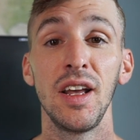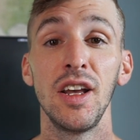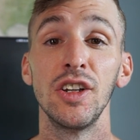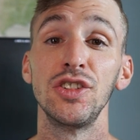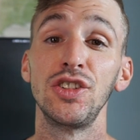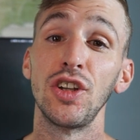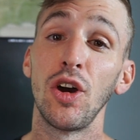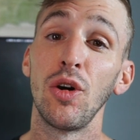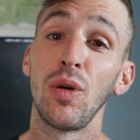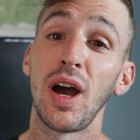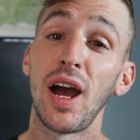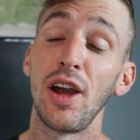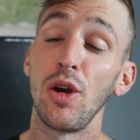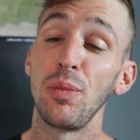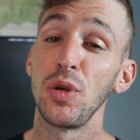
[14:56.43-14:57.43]
So
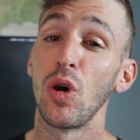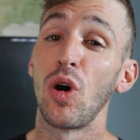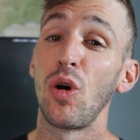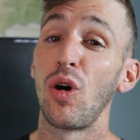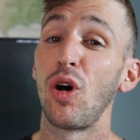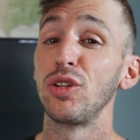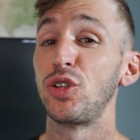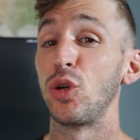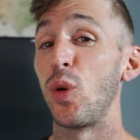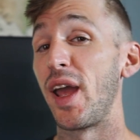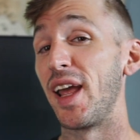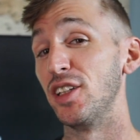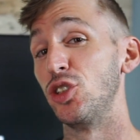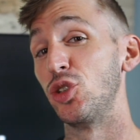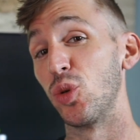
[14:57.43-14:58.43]
I hope you all also
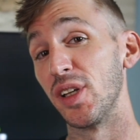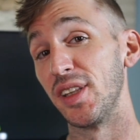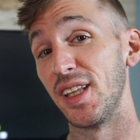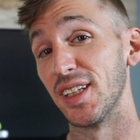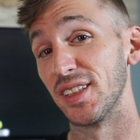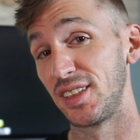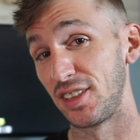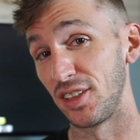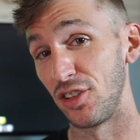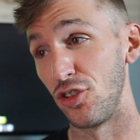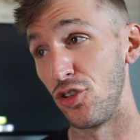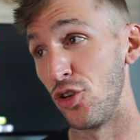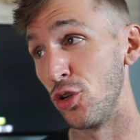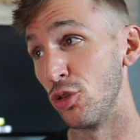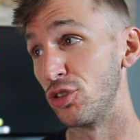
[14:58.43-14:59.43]
enjoyed this
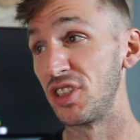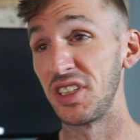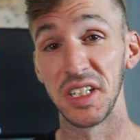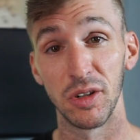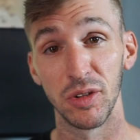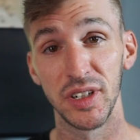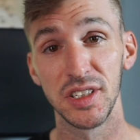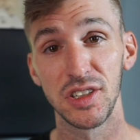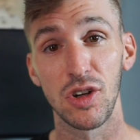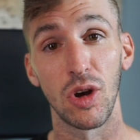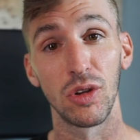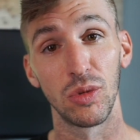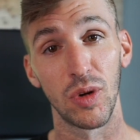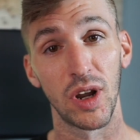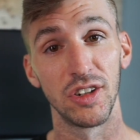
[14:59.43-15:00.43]
new series
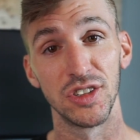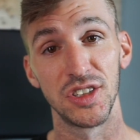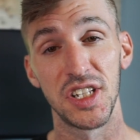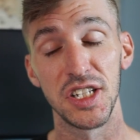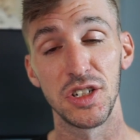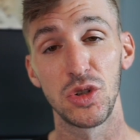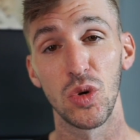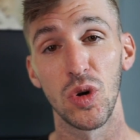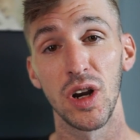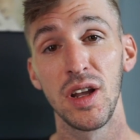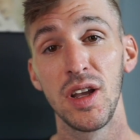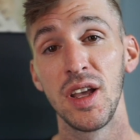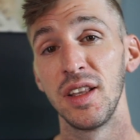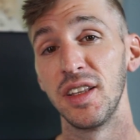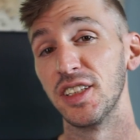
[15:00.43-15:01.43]
called The Runner's Detour.
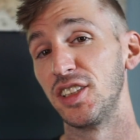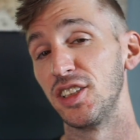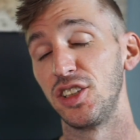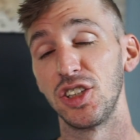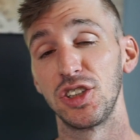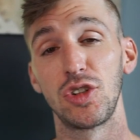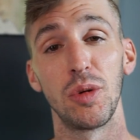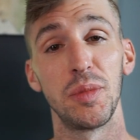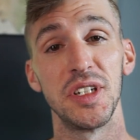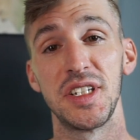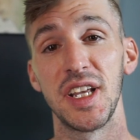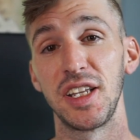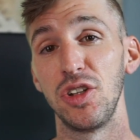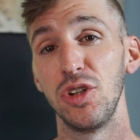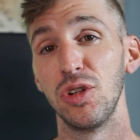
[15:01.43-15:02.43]
This is just going to be
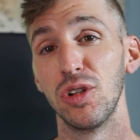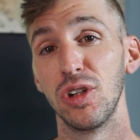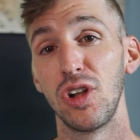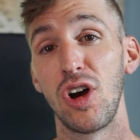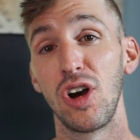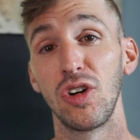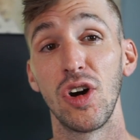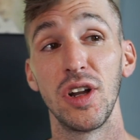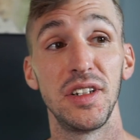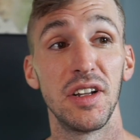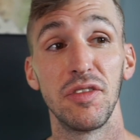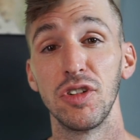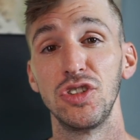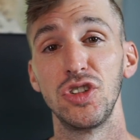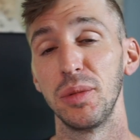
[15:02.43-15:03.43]
taking you along on
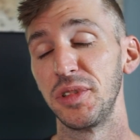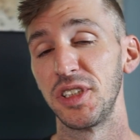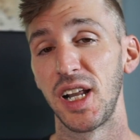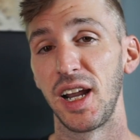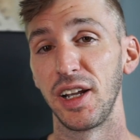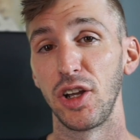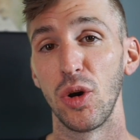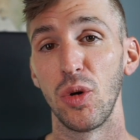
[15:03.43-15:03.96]
different trips that I go